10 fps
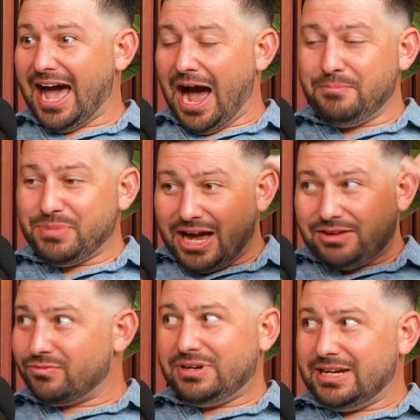I'm
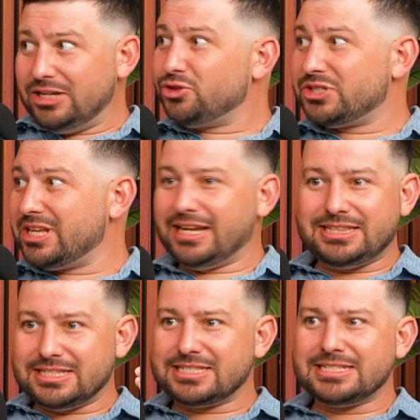not interested.
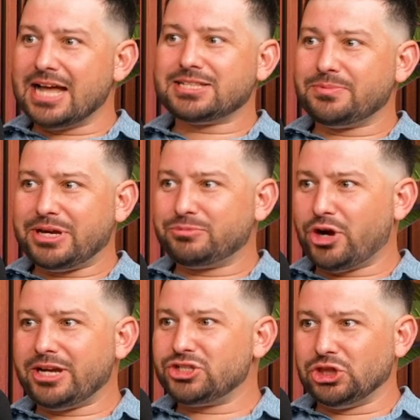This is not something I'm
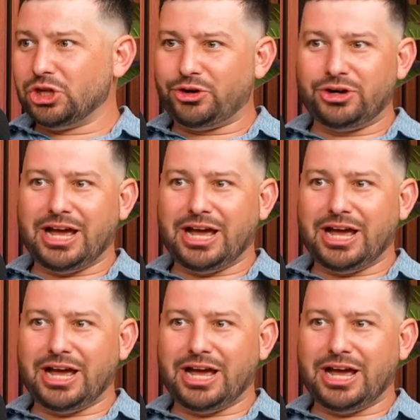trying to learn.